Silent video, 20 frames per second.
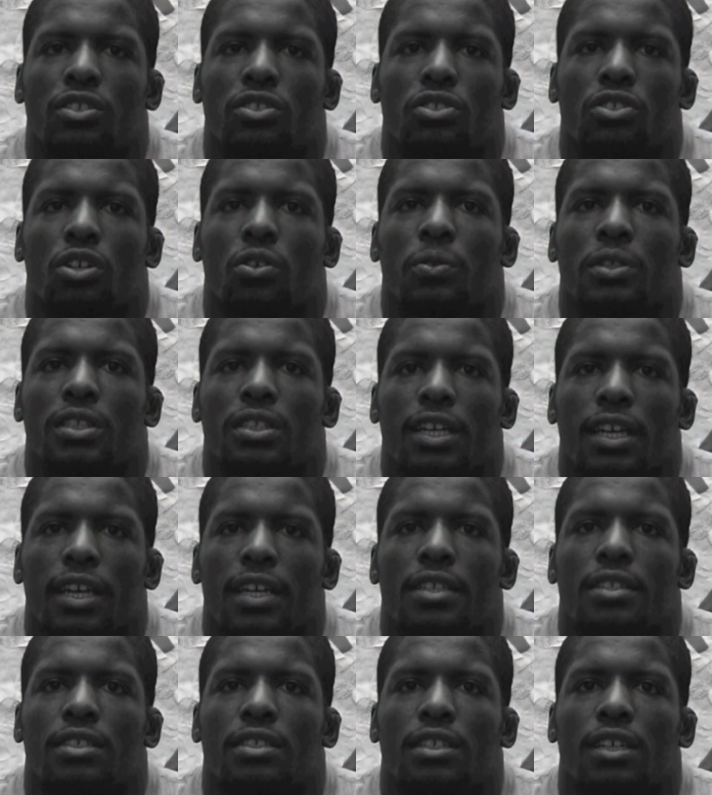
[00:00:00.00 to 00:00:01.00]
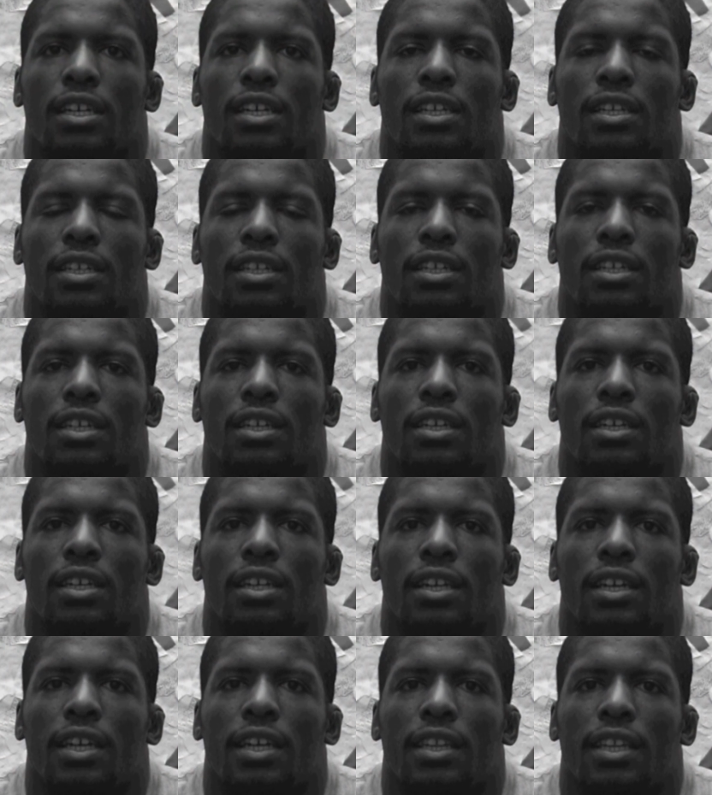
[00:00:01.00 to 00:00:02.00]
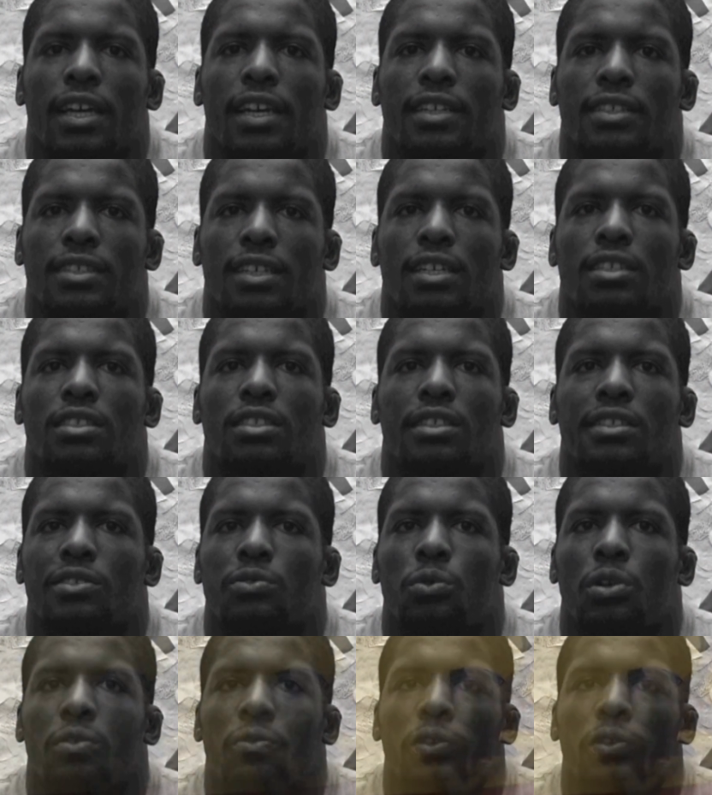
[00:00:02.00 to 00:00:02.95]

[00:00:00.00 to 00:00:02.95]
so intense, and, and that intensity is what